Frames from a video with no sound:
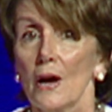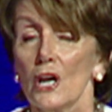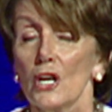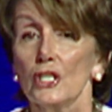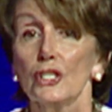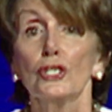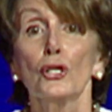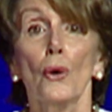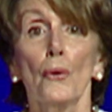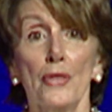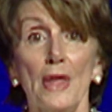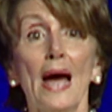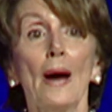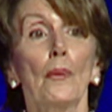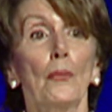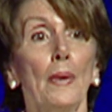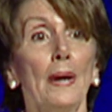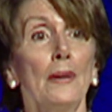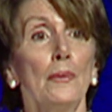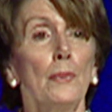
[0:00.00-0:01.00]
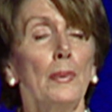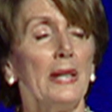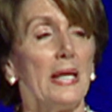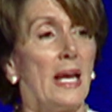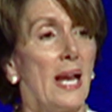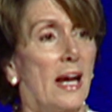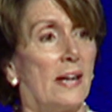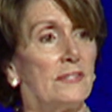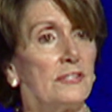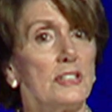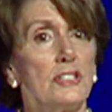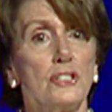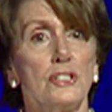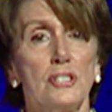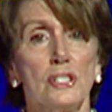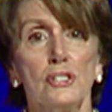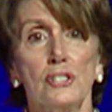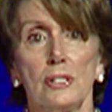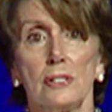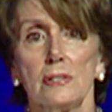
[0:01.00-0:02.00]
So that when we have
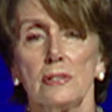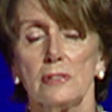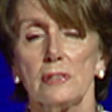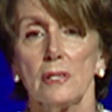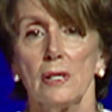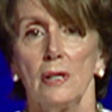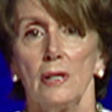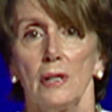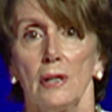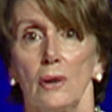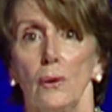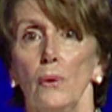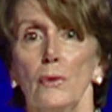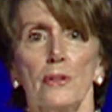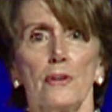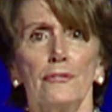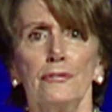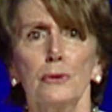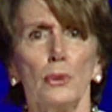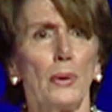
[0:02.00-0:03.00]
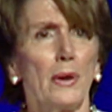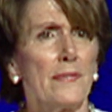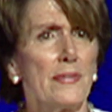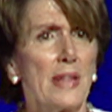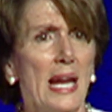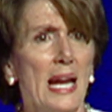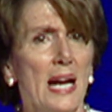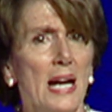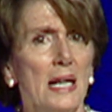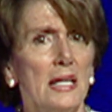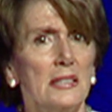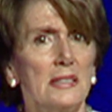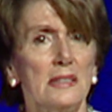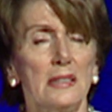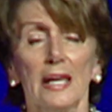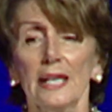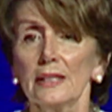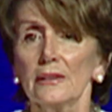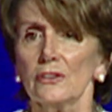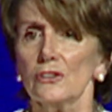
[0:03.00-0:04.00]
decisions on the floor of the House,
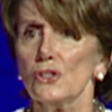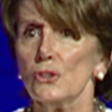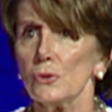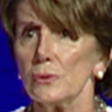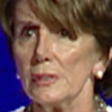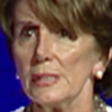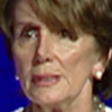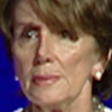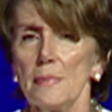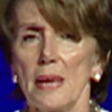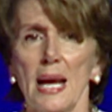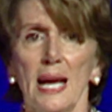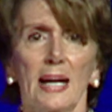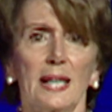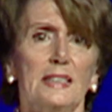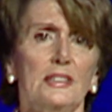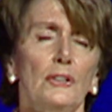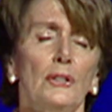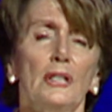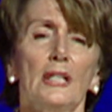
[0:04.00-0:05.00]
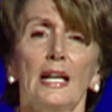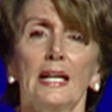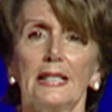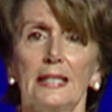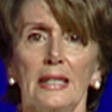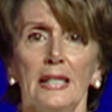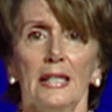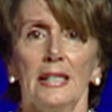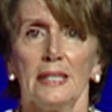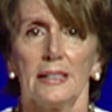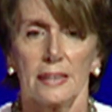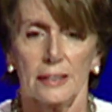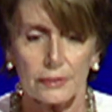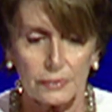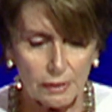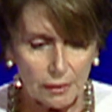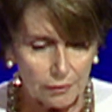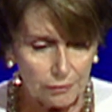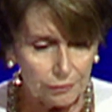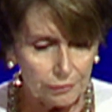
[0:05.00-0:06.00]
like the DREAM Act, or like
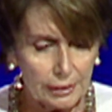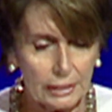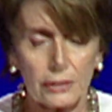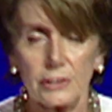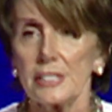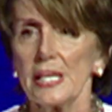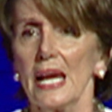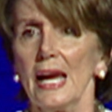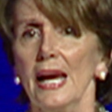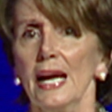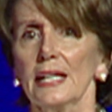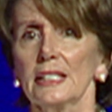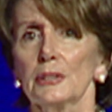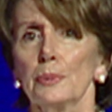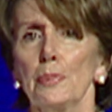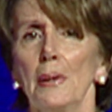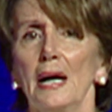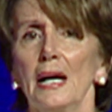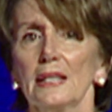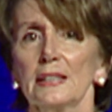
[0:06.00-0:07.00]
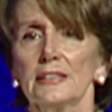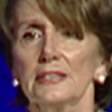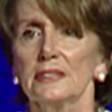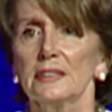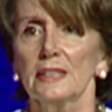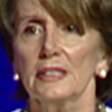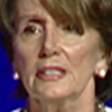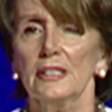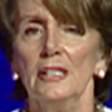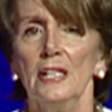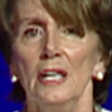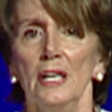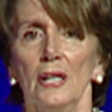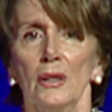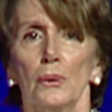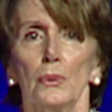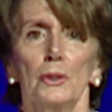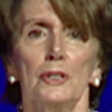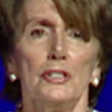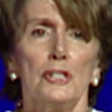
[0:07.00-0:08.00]
a fair tax policy,
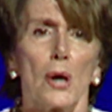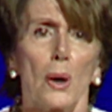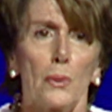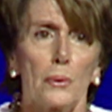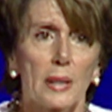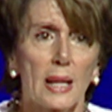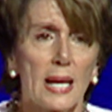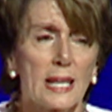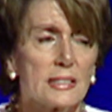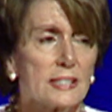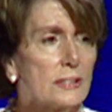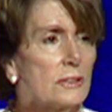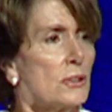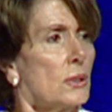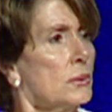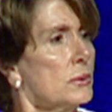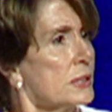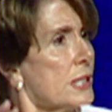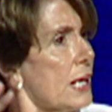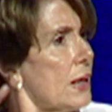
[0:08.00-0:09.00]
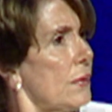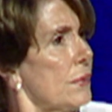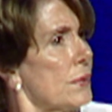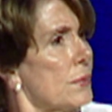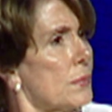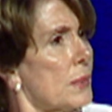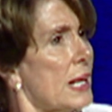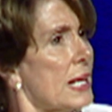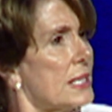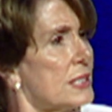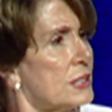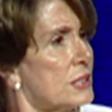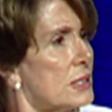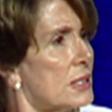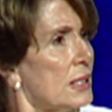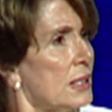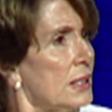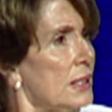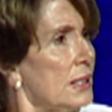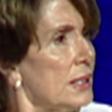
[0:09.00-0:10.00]
or don't ask, don't tell, and the rest,
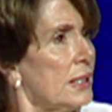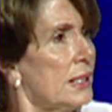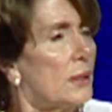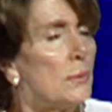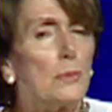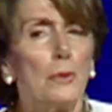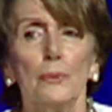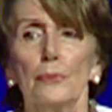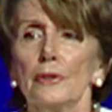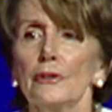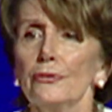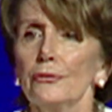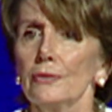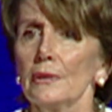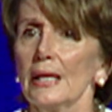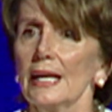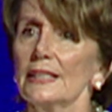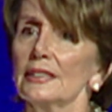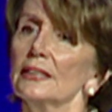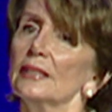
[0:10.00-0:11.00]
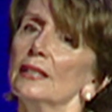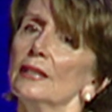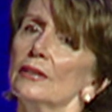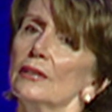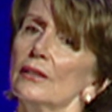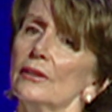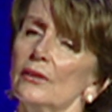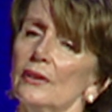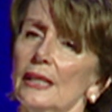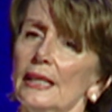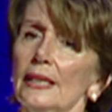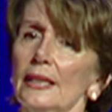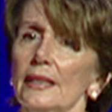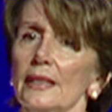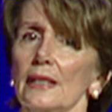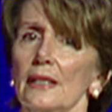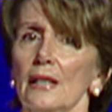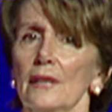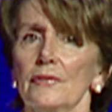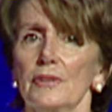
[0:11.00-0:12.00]
it will reflect the
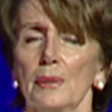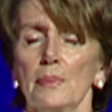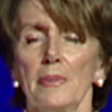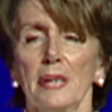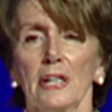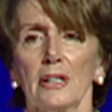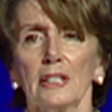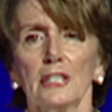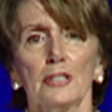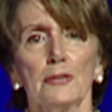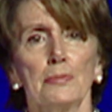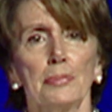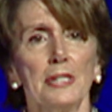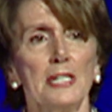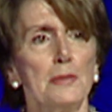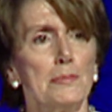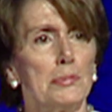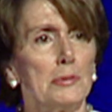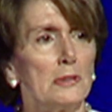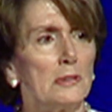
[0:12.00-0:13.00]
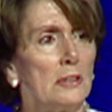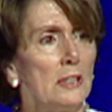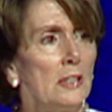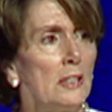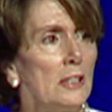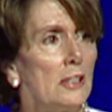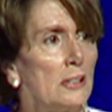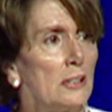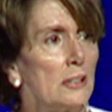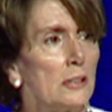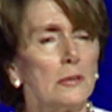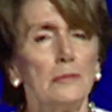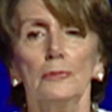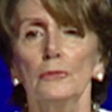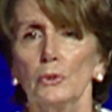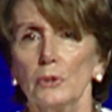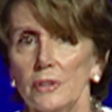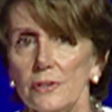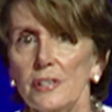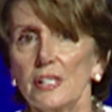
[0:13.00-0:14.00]
thinking of the American people
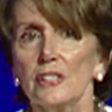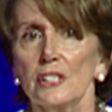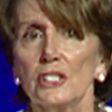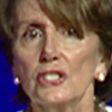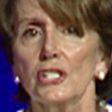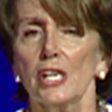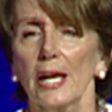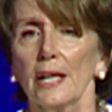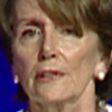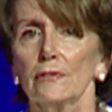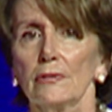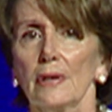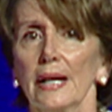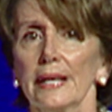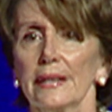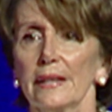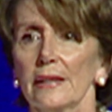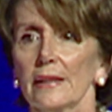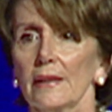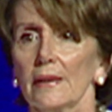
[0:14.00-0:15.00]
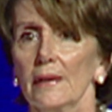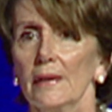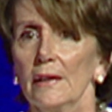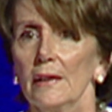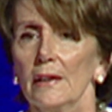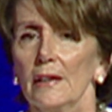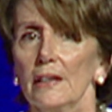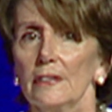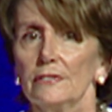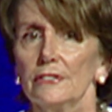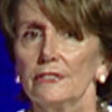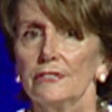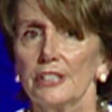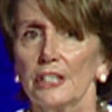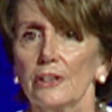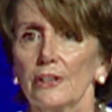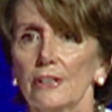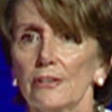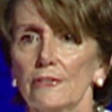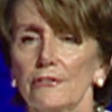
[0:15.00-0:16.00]
more than the check writing of a
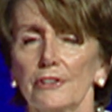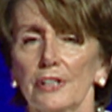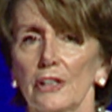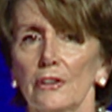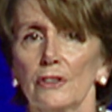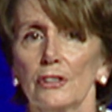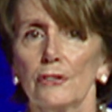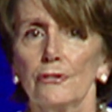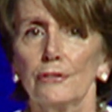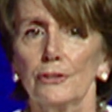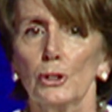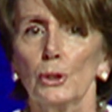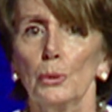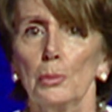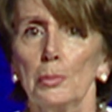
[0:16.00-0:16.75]
very, very few